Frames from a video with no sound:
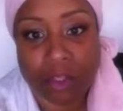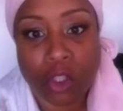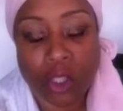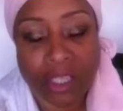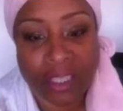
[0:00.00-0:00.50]

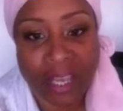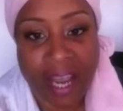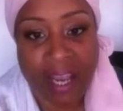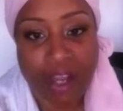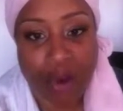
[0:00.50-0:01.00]
you can
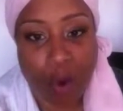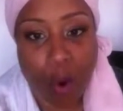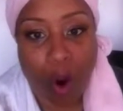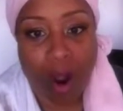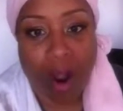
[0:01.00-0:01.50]
take
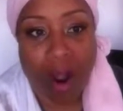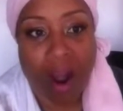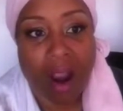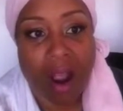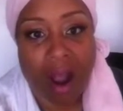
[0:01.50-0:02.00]
your
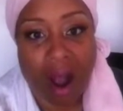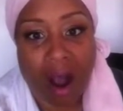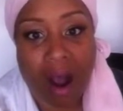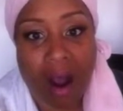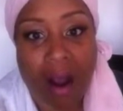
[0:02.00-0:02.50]

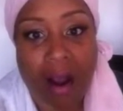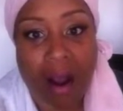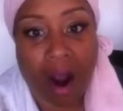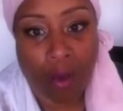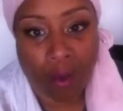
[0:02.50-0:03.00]

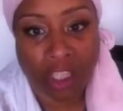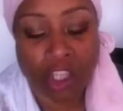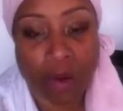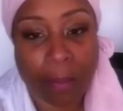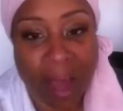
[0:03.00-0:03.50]

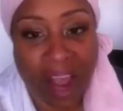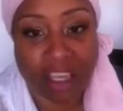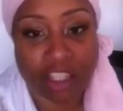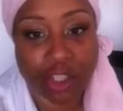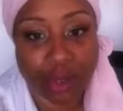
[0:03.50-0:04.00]
original
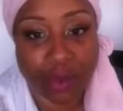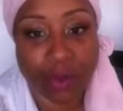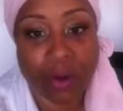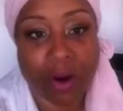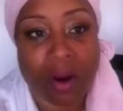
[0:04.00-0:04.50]
black
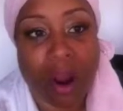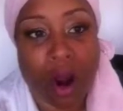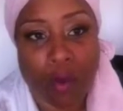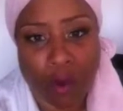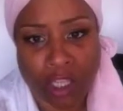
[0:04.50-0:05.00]
Jew,
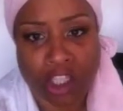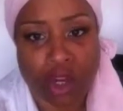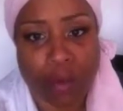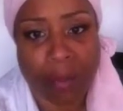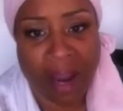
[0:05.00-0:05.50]

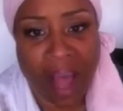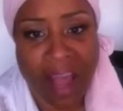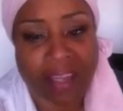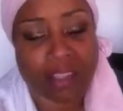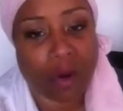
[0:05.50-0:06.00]
original
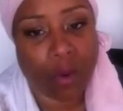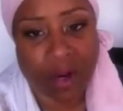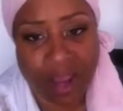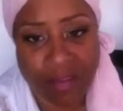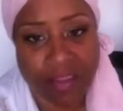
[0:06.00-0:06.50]
blacks,
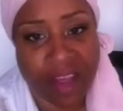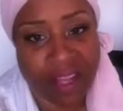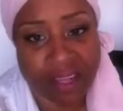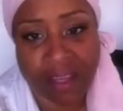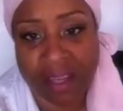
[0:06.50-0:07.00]
whatever
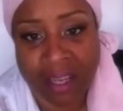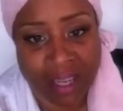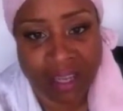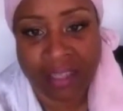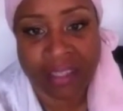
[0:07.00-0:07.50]
that
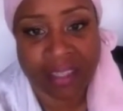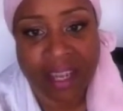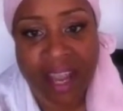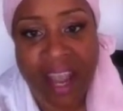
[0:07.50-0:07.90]
is,